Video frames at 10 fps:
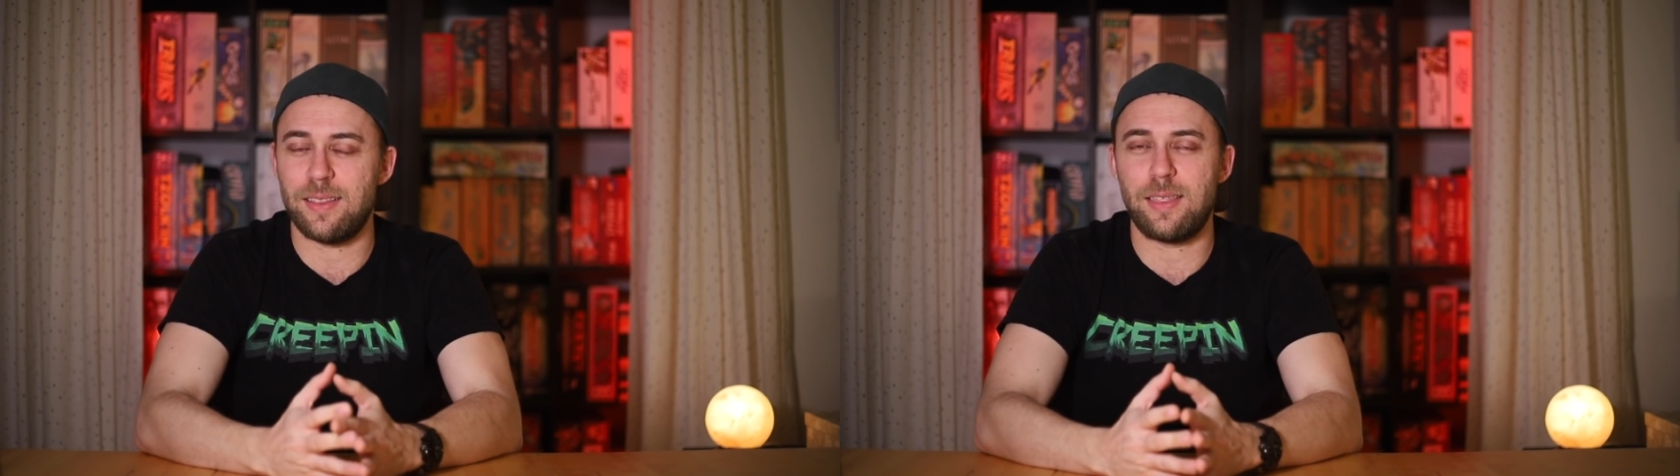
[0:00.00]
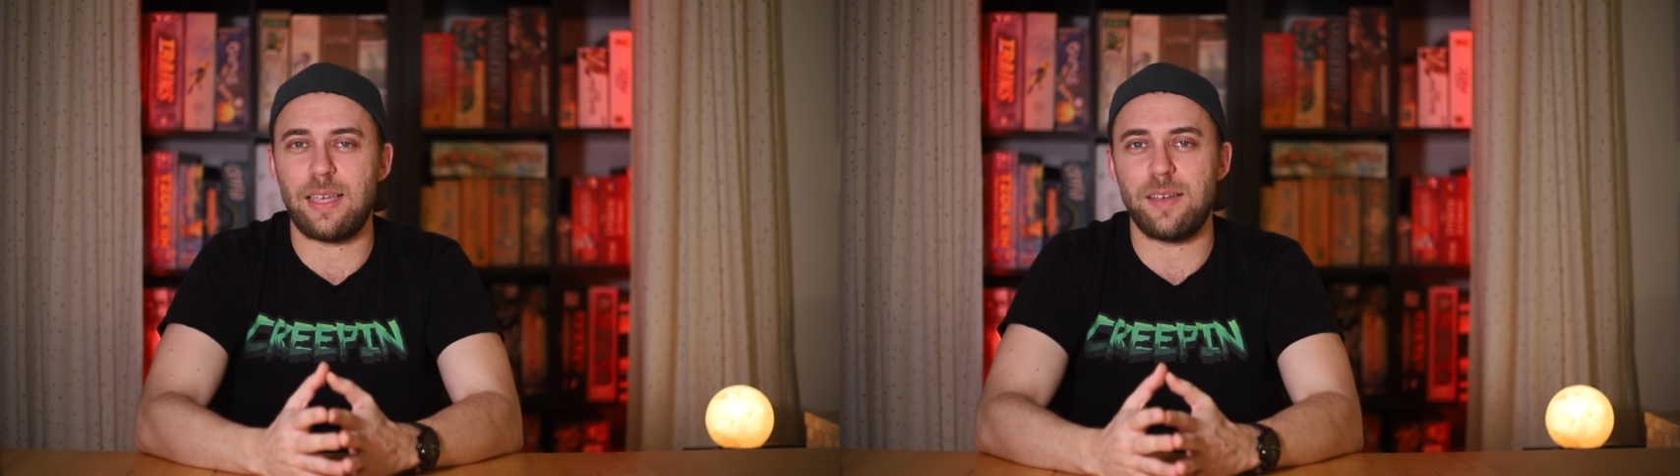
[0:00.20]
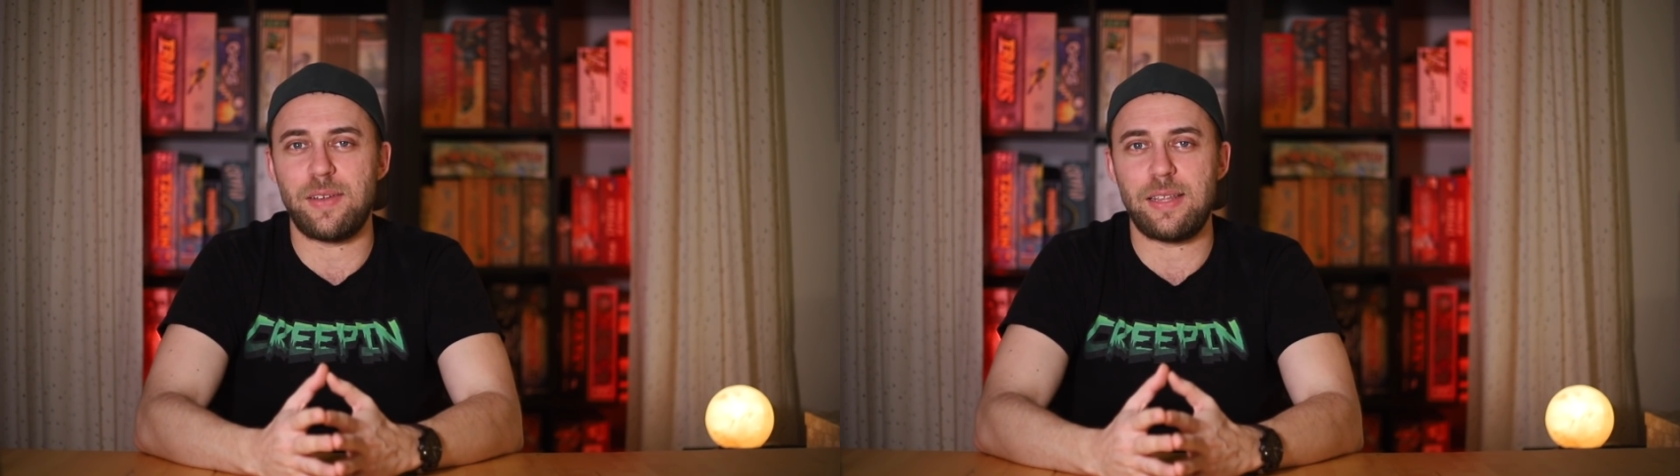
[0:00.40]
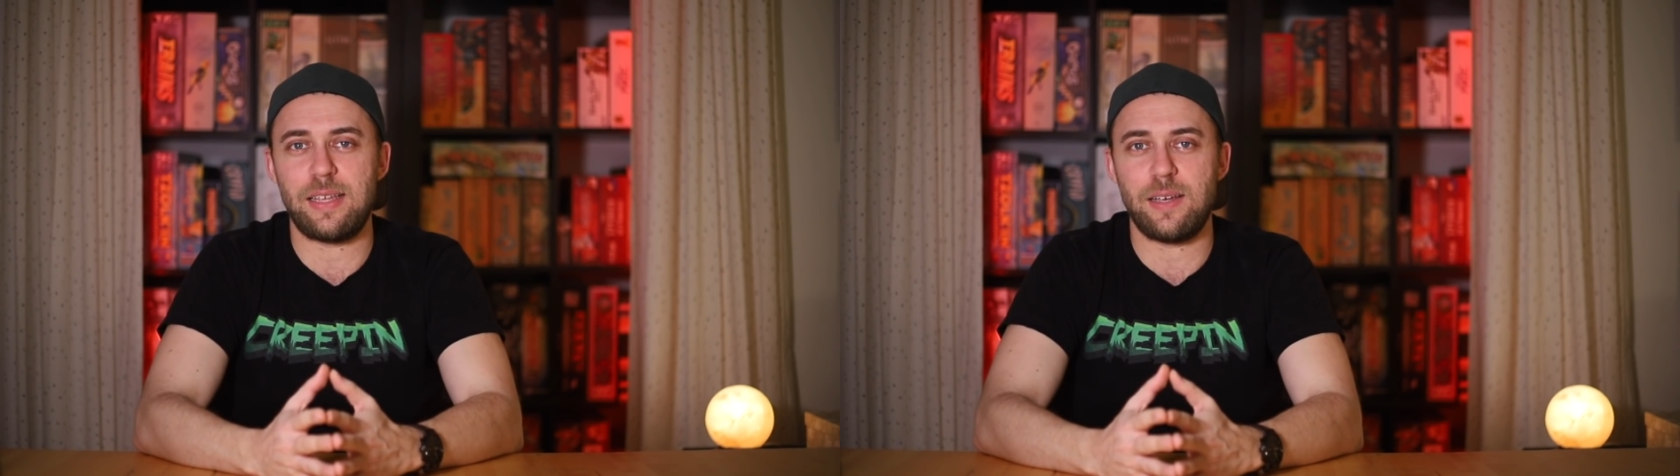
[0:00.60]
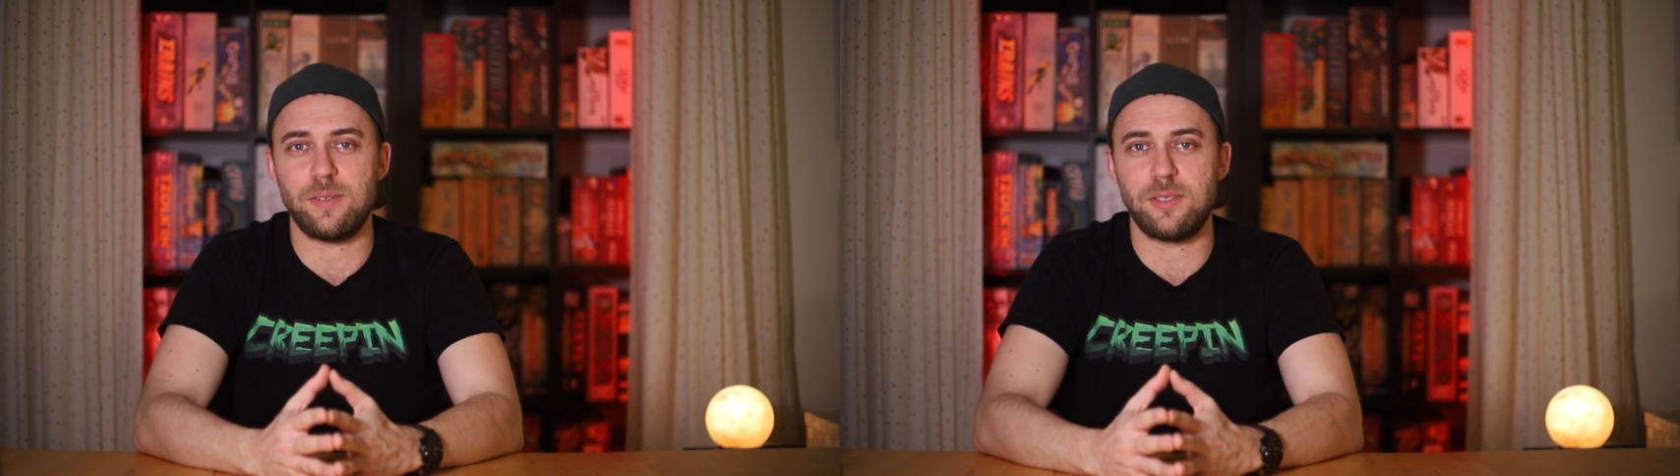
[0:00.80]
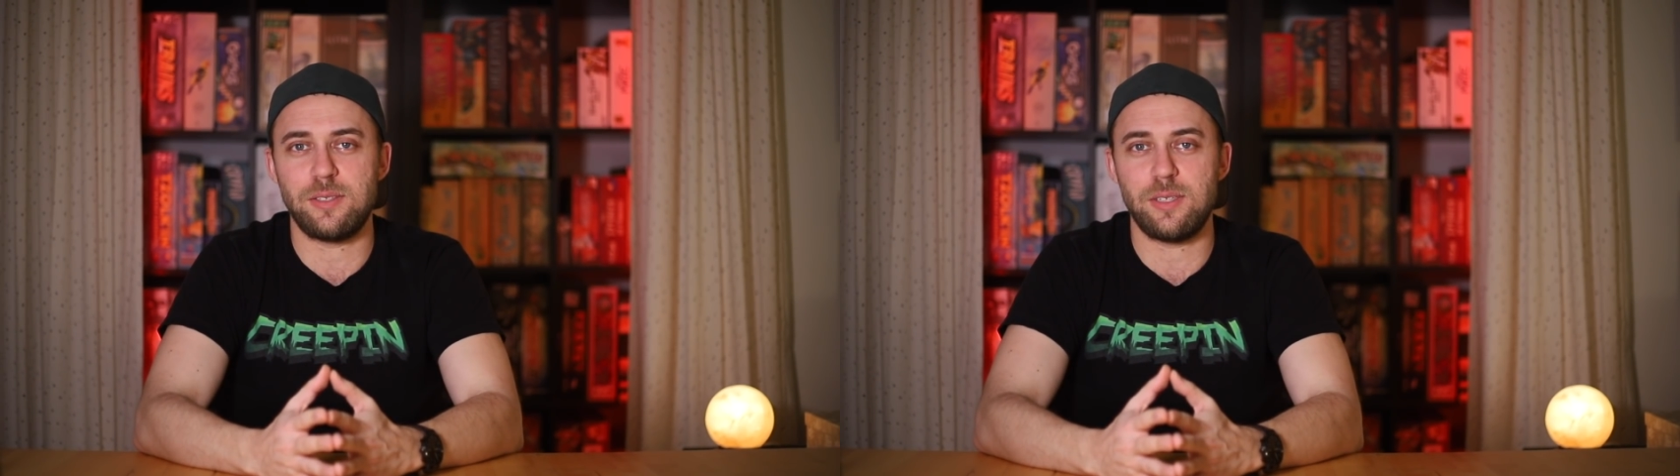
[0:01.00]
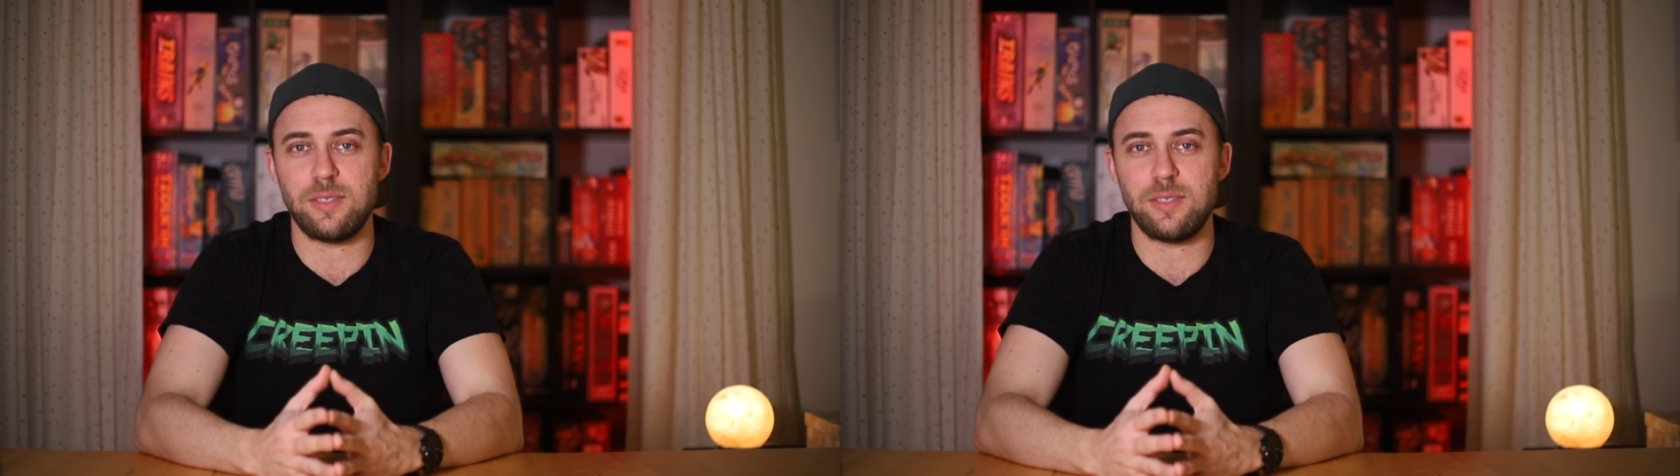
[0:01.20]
think of anything else to